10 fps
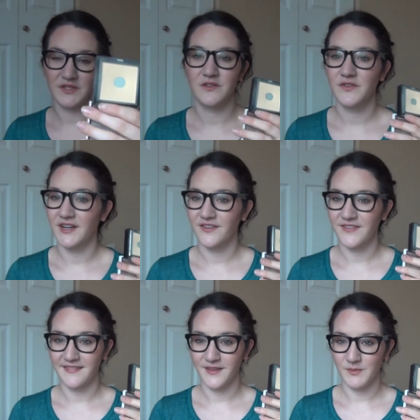It's very
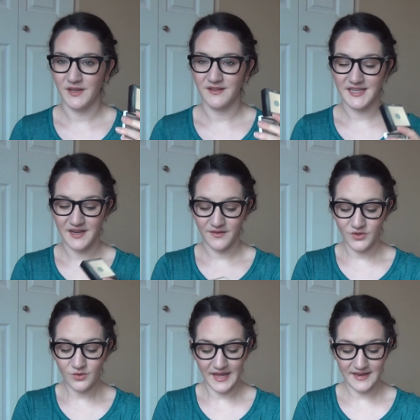finely milled. And if
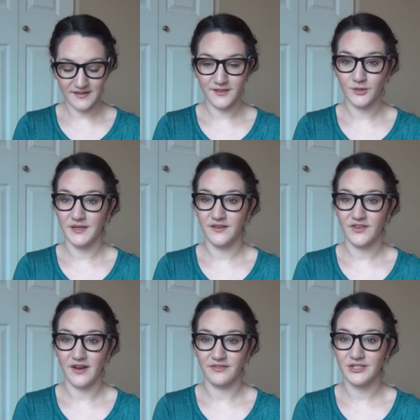you like a little bit of
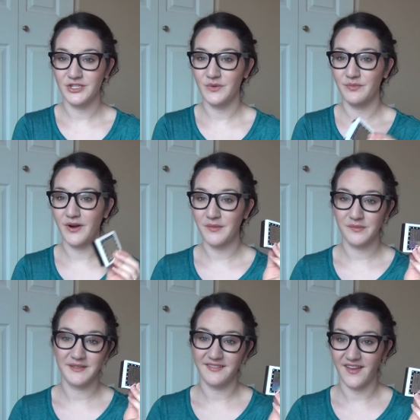coverage, you would
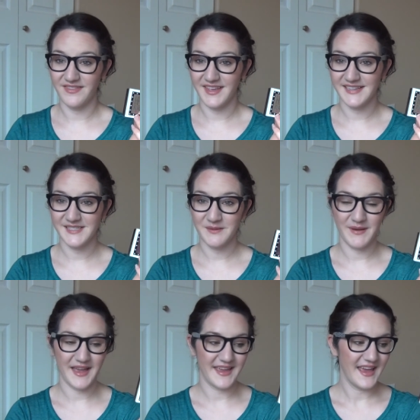probably love this,
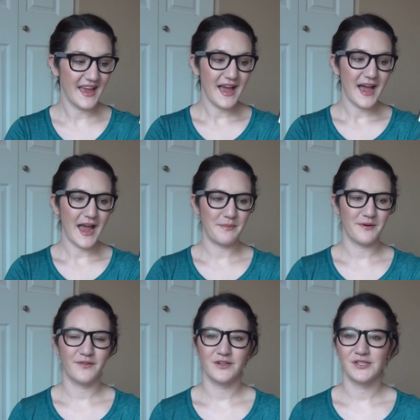but I
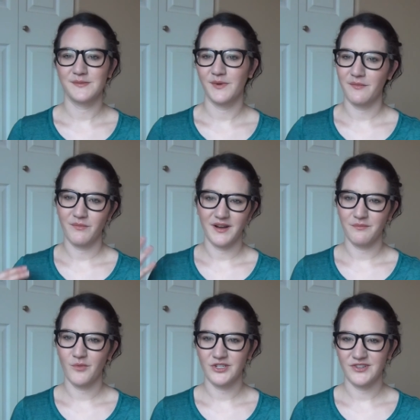prefer just
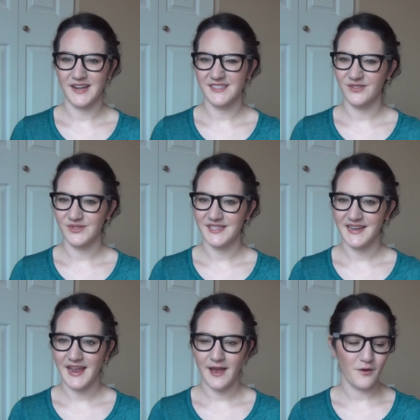more
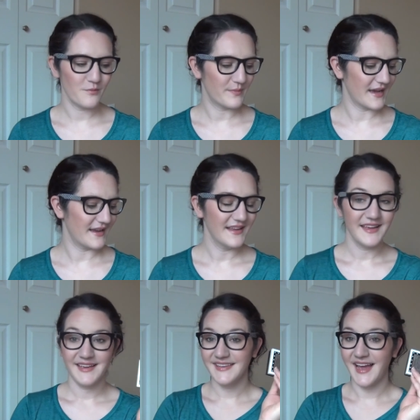translucent now. But
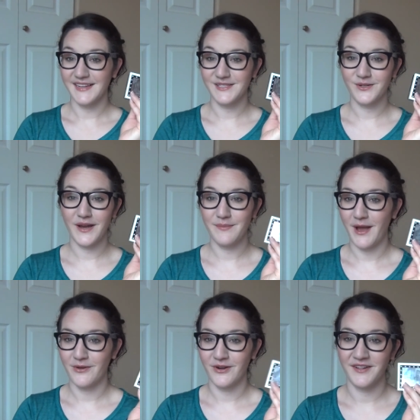yeah, it's a great
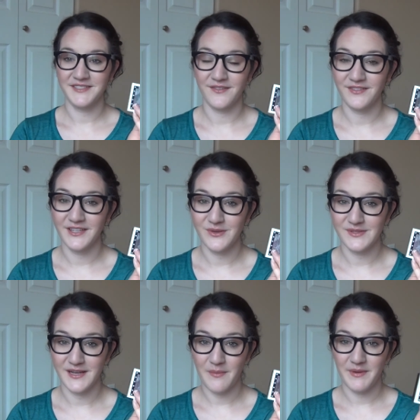powder and I'll definitely use
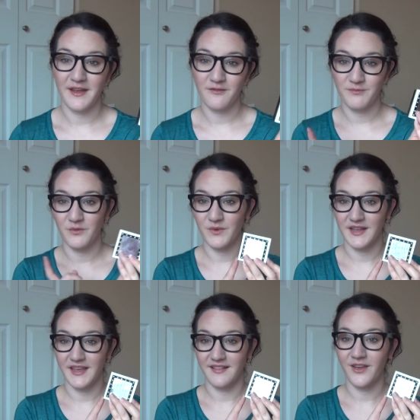it up. And I've been
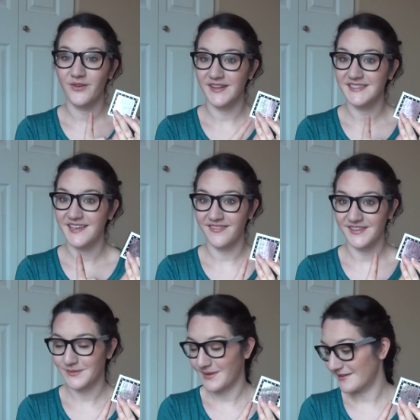working like crazy on
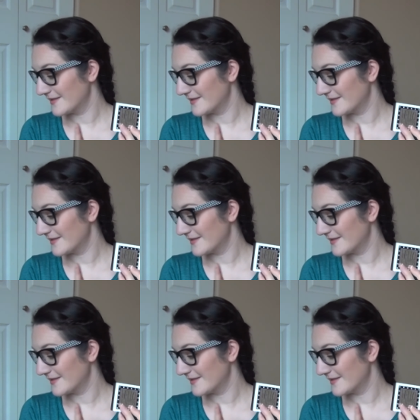this one.